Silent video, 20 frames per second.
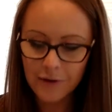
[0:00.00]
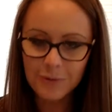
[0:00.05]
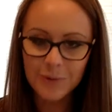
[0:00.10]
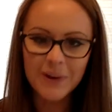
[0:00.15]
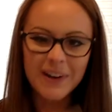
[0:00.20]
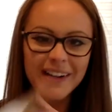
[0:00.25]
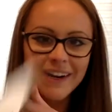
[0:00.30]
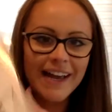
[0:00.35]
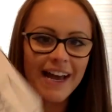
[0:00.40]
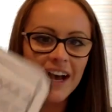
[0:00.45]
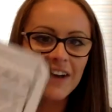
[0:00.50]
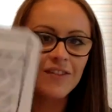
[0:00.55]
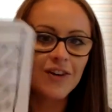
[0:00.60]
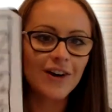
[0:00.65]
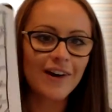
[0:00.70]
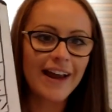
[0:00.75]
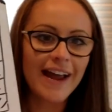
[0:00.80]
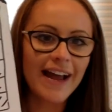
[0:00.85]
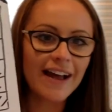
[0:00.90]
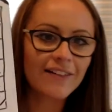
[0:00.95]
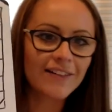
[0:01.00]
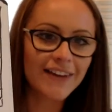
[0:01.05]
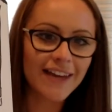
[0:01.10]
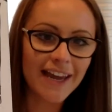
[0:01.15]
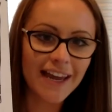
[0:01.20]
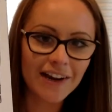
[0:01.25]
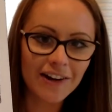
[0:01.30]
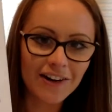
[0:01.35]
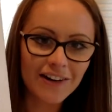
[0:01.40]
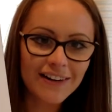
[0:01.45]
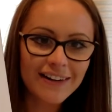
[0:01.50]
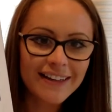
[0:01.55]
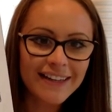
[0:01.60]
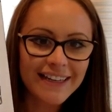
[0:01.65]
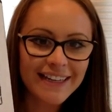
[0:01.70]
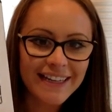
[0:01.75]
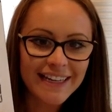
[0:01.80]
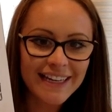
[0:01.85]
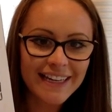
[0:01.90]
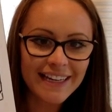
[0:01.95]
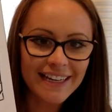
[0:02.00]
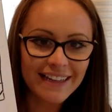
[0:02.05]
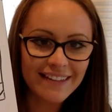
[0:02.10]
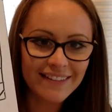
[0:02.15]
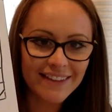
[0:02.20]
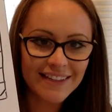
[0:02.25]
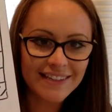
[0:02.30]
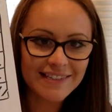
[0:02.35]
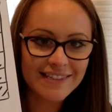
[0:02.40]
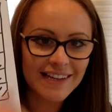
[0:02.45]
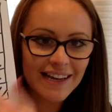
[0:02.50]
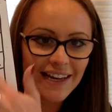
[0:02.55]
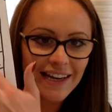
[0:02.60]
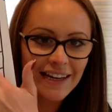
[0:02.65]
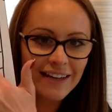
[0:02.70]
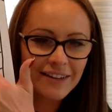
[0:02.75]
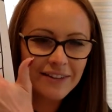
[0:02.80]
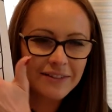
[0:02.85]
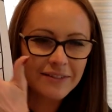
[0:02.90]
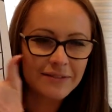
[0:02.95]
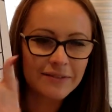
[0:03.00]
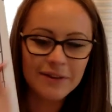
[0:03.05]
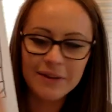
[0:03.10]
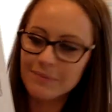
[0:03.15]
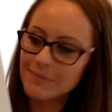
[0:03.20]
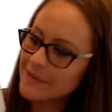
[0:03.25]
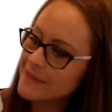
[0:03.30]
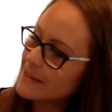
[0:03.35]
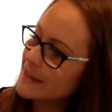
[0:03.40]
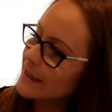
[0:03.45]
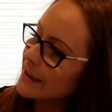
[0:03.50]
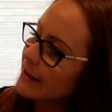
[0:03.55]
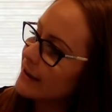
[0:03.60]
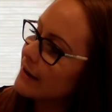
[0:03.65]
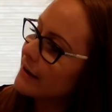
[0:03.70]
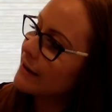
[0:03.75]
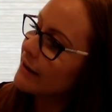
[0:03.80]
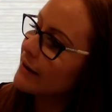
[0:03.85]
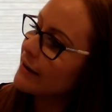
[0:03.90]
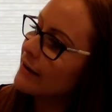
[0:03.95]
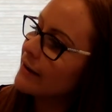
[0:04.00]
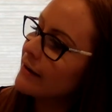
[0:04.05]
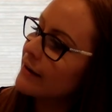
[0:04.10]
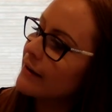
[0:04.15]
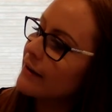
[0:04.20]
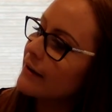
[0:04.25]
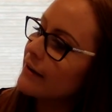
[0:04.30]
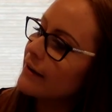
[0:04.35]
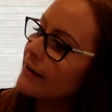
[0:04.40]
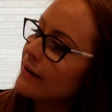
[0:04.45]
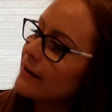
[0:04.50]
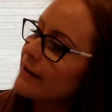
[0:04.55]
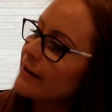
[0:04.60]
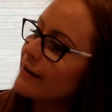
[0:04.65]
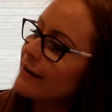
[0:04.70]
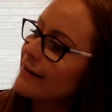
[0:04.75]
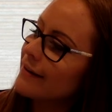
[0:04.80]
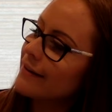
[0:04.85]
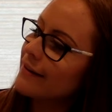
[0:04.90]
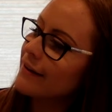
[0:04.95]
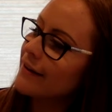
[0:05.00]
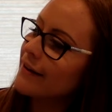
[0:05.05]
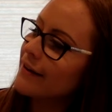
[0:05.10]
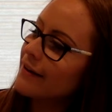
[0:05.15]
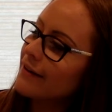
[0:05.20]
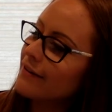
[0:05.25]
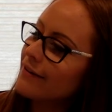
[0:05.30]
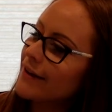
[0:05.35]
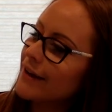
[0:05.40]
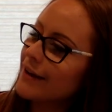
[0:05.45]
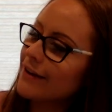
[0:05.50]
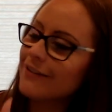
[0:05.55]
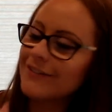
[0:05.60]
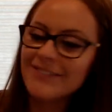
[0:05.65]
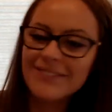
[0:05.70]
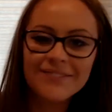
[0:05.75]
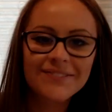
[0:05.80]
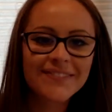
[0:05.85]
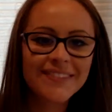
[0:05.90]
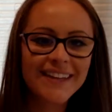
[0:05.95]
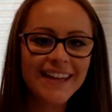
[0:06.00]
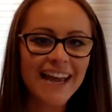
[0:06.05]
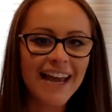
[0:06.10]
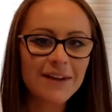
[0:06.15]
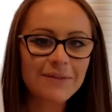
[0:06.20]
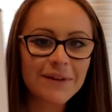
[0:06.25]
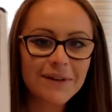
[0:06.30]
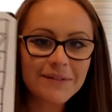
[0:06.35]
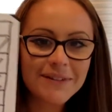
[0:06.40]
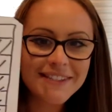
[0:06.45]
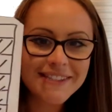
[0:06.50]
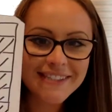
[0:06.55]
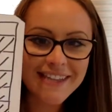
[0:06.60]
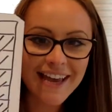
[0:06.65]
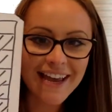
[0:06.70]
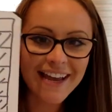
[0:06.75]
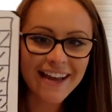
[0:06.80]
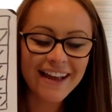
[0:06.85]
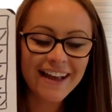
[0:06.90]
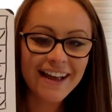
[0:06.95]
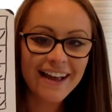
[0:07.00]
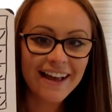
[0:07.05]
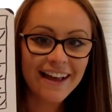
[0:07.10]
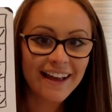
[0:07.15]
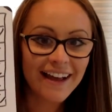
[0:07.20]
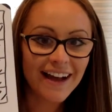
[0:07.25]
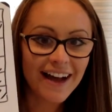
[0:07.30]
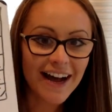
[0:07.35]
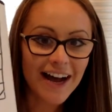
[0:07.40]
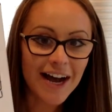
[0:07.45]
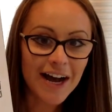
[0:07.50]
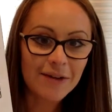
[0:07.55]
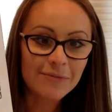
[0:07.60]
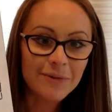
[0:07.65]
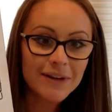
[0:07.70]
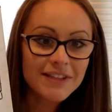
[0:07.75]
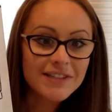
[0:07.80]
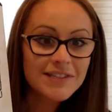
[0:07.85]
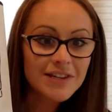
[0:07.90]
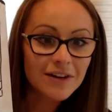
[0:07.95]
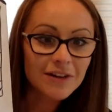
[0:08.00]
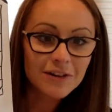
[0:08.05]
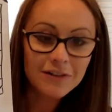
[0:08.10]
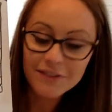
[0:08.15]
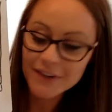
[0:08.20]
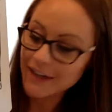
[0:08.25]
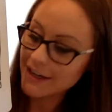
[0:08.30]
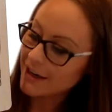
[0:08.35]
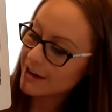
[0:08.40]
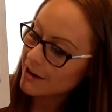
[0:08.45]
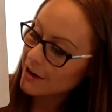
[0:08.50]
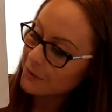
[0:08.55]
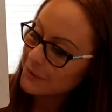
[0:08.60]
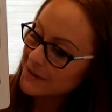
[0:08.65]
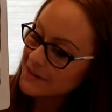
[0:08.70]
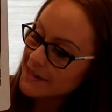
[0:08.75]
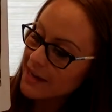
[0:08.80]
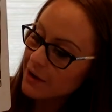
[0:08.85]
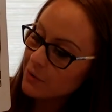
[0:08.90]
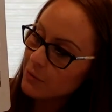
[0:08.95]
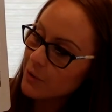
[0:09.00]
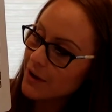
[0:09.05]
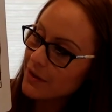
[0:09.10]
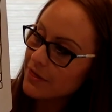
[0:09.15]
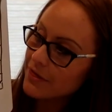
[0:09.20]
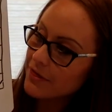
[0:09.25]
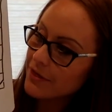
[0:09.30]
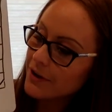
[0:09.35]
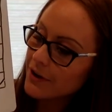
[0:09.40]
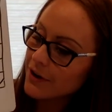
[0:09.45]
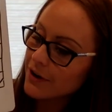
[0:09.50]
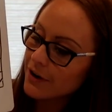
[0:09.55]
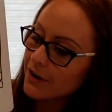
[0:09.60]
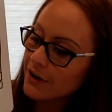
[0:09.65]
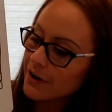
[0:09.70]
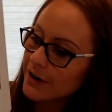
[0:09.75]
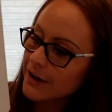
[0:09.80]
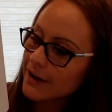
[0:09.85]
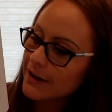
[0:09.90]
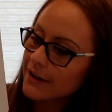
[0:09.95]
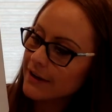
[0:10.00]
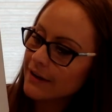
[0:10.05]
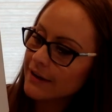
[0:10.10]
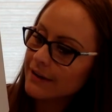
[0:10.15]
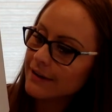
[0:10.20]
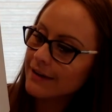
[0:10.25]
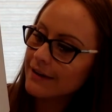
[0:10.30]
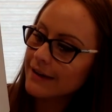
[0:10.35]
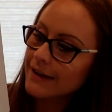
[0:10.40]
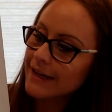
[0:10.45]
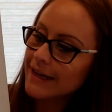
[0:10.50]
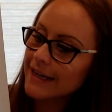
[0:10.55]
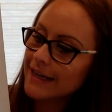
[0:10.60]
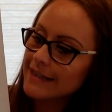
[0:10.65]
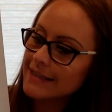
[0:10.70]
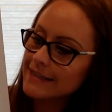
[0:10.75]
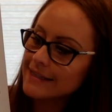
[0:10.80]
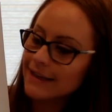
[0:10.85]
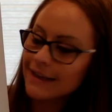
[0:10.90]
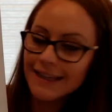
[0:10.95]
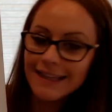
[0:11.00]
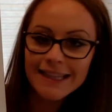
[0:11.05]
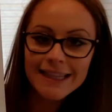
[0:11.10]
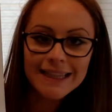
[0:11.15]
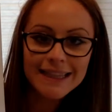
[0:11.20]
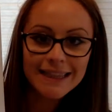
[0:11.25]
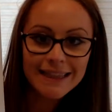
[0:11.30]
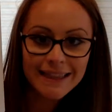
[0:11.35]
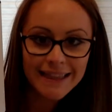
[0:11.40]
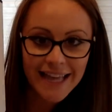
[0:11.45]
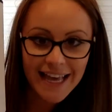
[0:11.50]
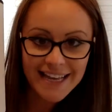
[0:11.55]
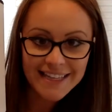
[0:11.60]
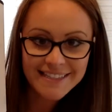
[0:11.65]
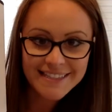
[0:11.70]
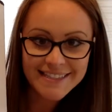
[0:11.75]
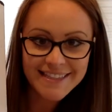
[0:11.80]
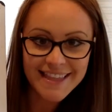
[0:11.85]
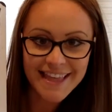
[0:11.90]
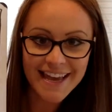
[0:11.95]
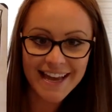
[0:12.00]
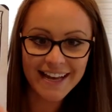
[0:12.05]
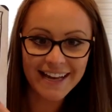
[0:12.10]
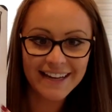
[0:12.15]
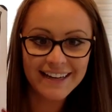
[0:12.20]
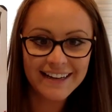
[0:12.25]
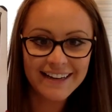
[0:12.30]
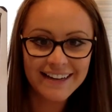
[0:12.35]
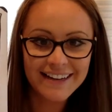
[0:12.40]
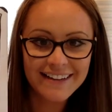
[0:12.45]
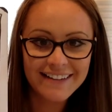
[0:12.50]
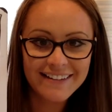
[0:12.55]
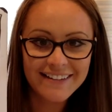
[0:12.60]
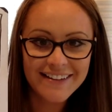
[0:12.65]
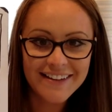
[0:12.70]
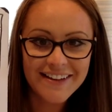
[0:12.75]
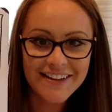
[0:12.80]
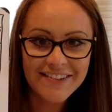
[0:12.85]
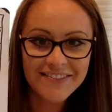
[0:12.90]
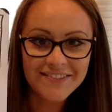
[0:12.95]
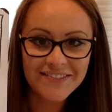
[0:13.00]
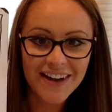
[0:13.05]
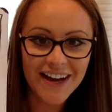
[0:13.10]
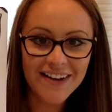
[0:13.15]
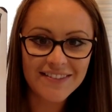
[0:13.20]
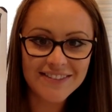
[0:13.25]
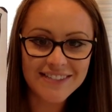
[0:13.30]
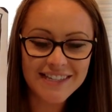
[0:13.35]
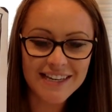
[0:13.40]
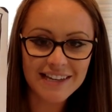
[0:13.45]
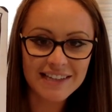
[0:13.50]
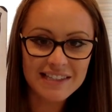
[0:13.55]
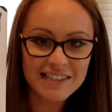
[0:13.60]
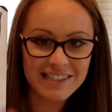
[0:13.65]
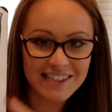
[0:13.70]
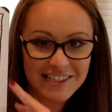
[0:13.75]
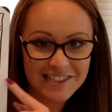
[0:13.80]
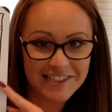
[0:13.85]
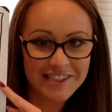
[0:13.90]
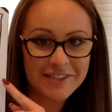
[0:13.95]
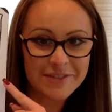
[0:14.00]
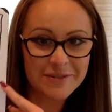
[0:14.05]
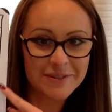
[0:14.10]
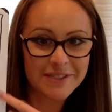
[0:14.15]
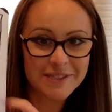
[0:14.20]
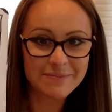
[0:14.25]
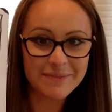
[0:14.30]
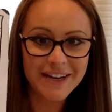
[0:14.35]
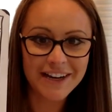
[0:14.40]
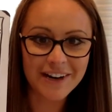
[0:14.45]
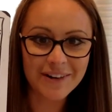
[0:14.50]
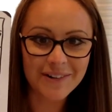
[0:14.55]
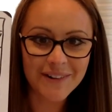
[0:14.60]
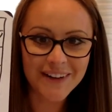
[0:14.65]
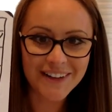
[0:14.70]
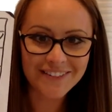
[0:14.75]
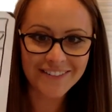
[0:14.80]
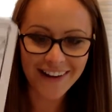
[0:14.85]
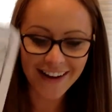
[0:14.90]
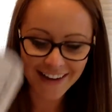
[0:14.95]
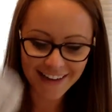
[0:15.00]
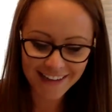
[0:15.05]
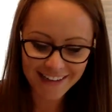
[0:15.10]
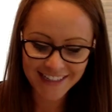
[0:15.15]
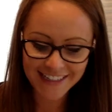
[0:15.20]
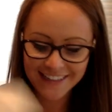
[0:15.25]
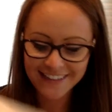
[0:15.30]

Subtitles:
we're going to have our alligator eating this side. Whoopsie. There we go. And we would say, we'd start over here and we say 1/3 is less than 5/6 because this one's the bigger one, right?